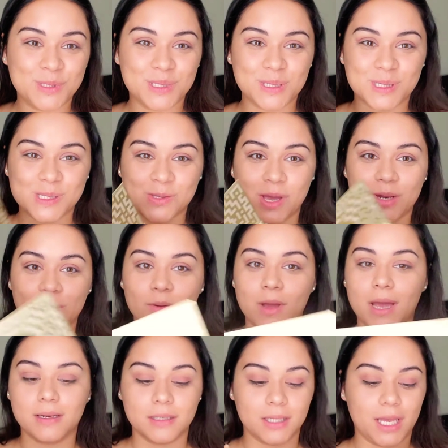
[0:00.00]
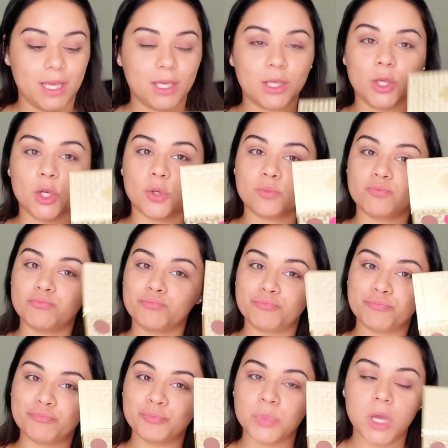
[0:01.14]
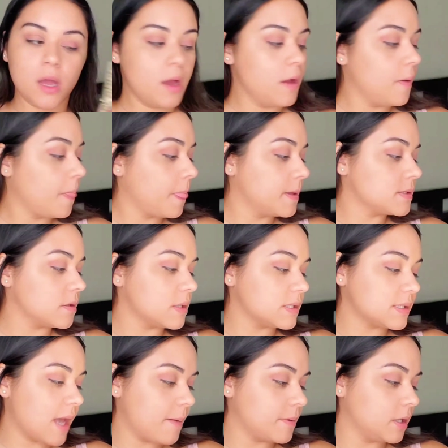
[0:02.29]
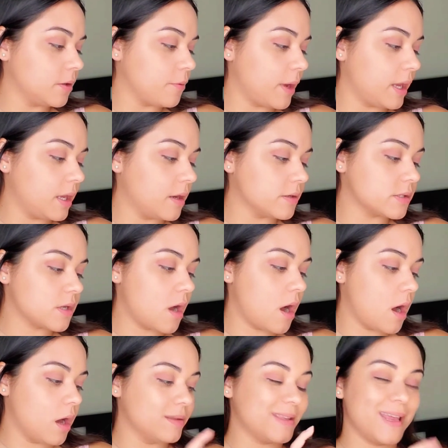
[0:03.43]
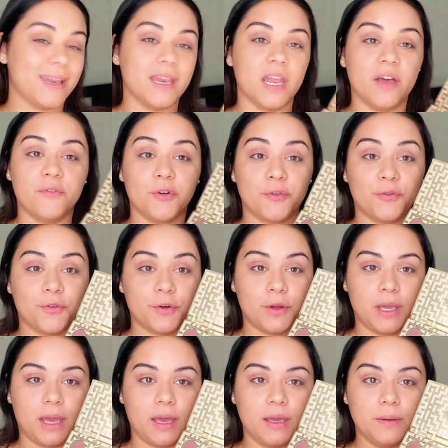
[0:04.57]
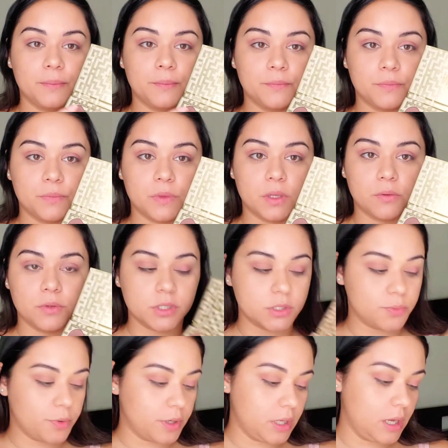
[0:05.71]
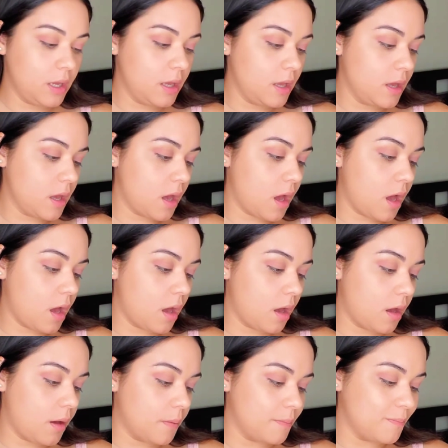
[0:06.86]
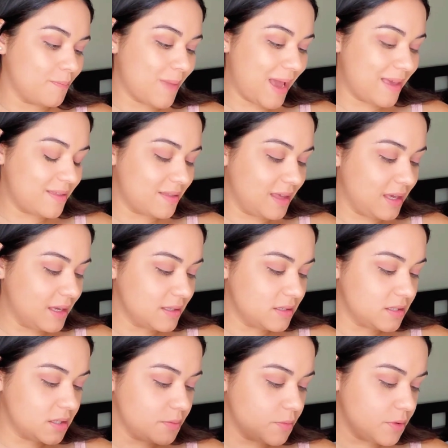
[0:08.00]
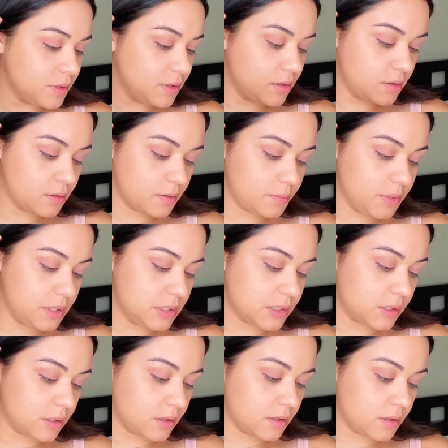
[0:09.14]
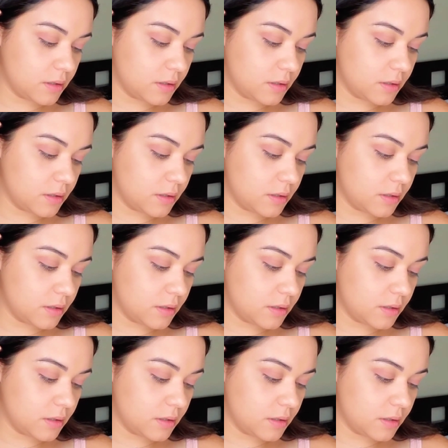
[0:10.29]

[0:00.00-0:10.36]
to this, so I don't know how to, like, you know. So this top color right here is called Never Forget, which is pretty. I think it's shimmery. Let me see.